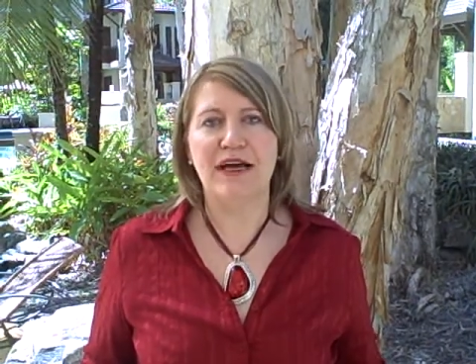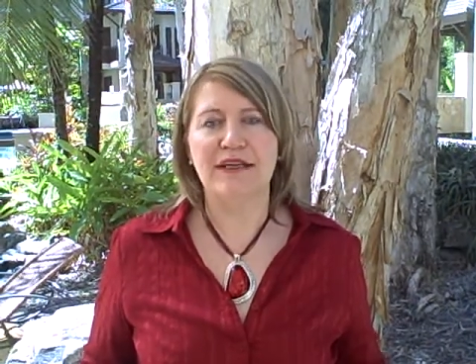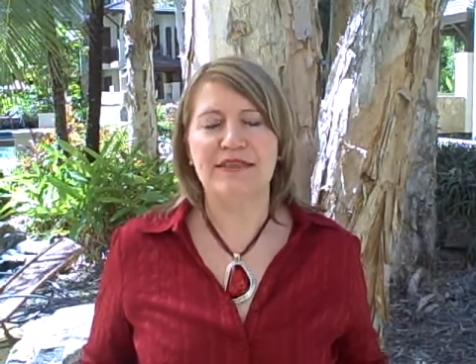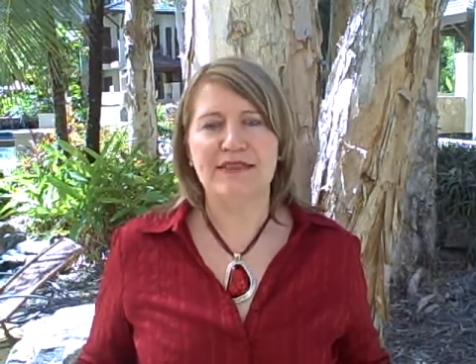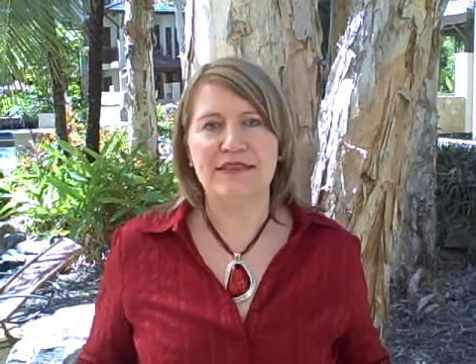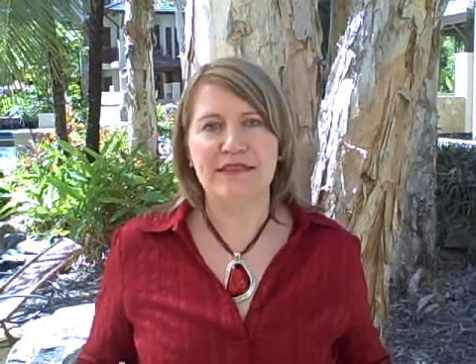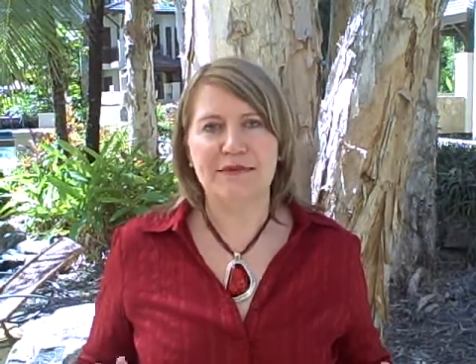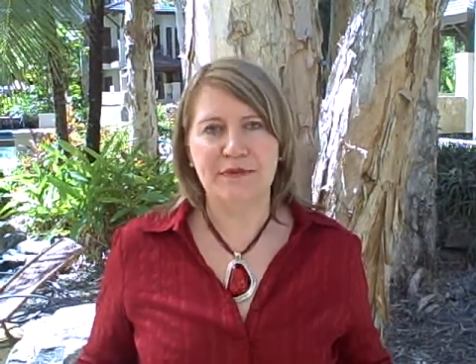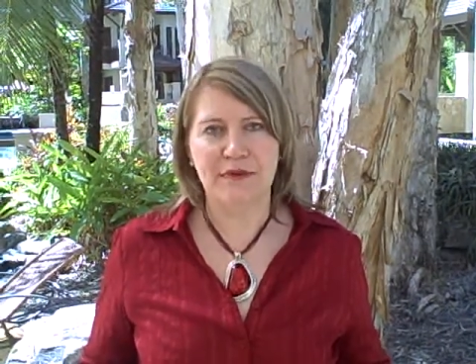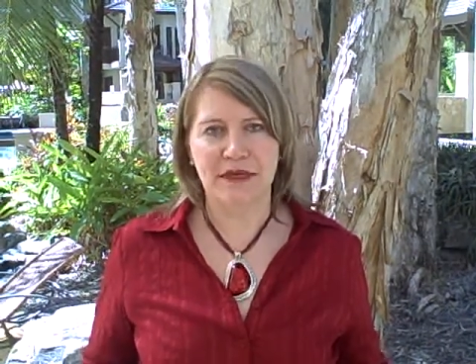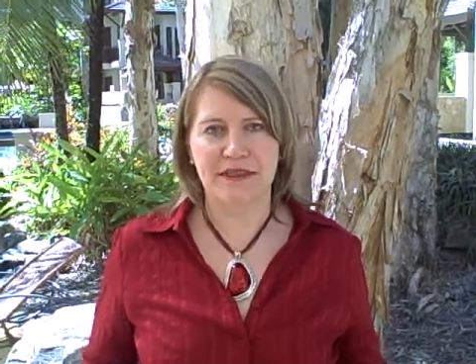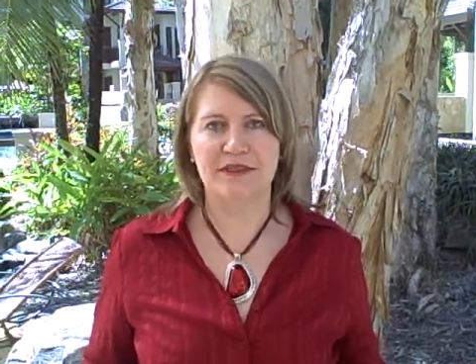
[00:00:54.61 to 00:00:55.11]
a
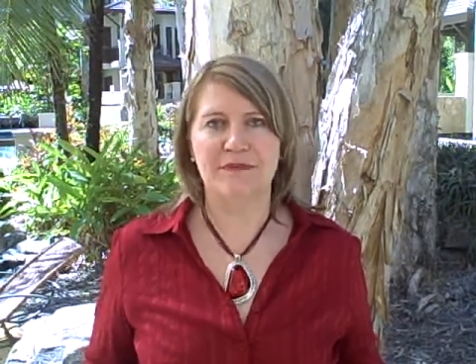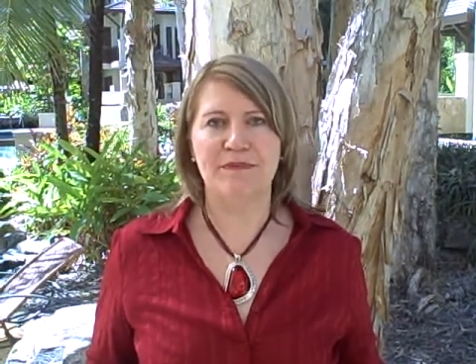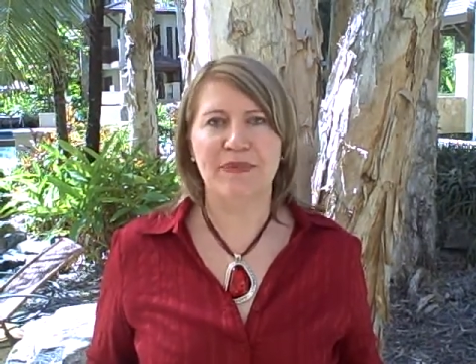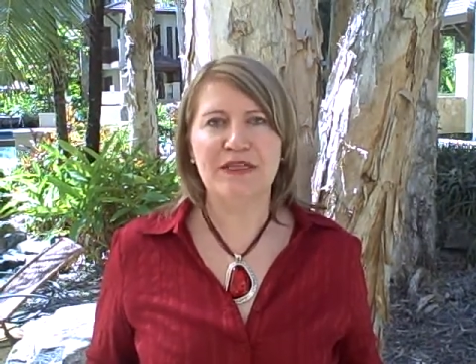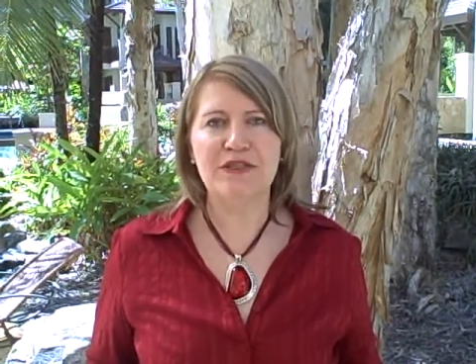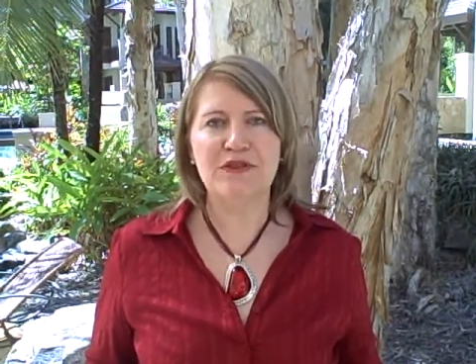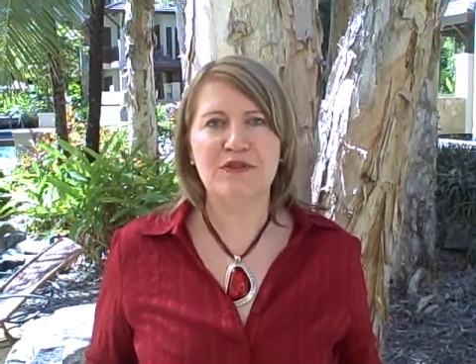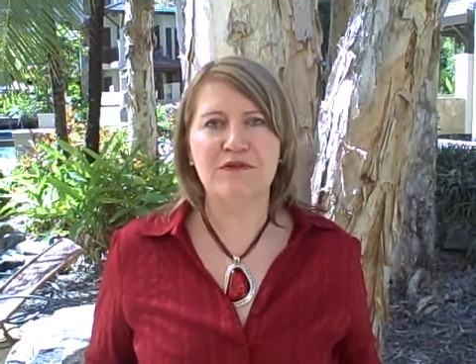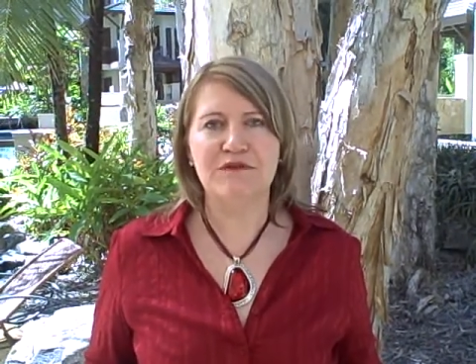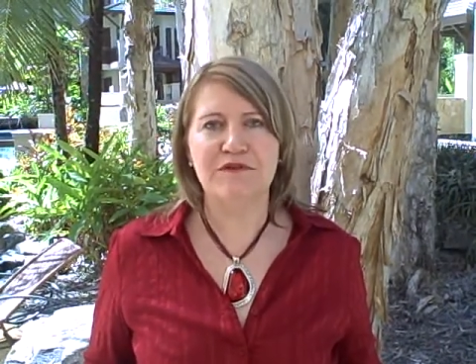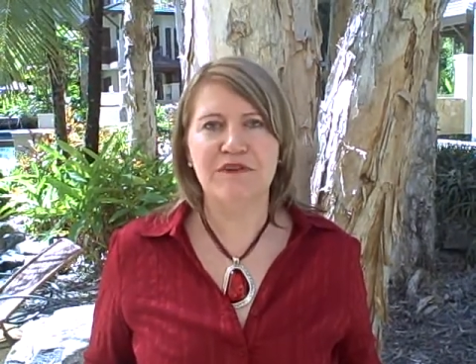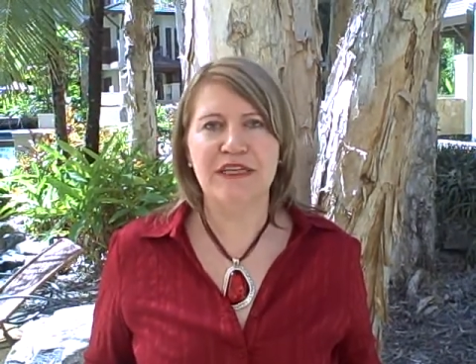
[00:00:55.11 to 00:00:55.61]

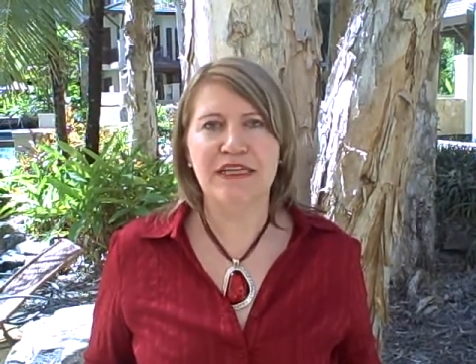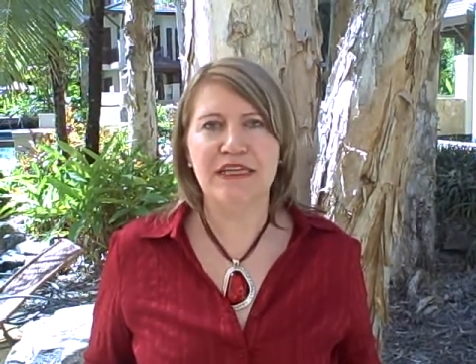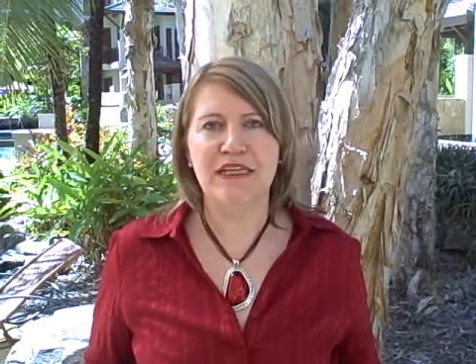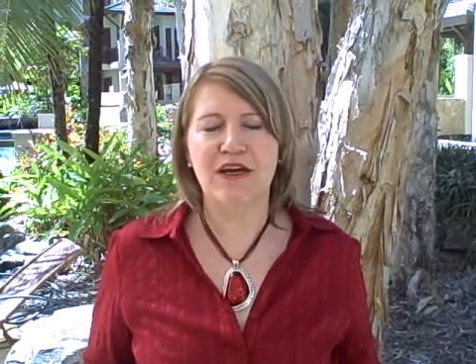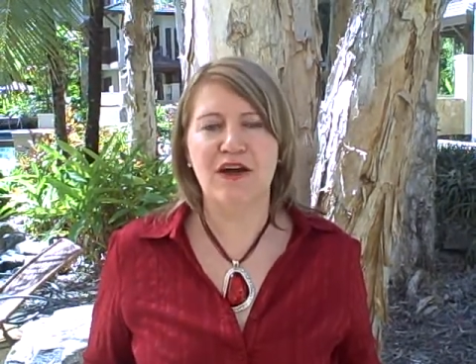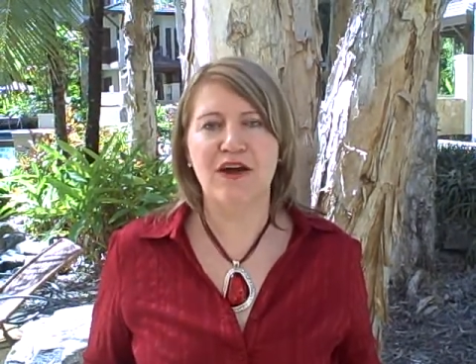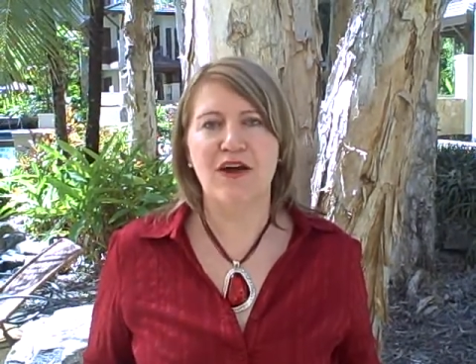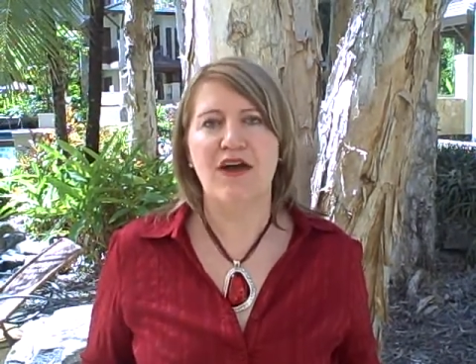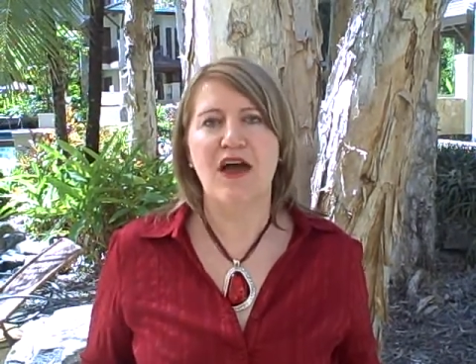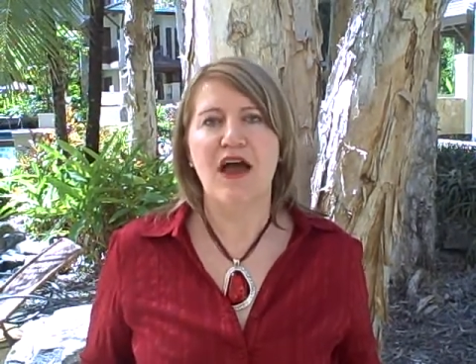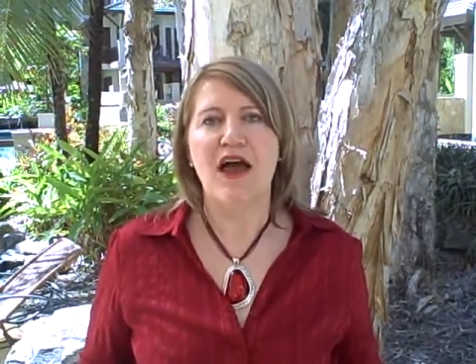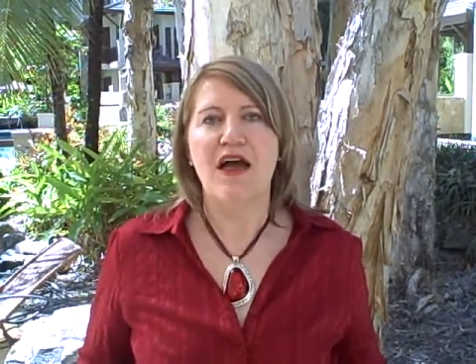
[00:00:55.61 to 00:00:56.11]
special video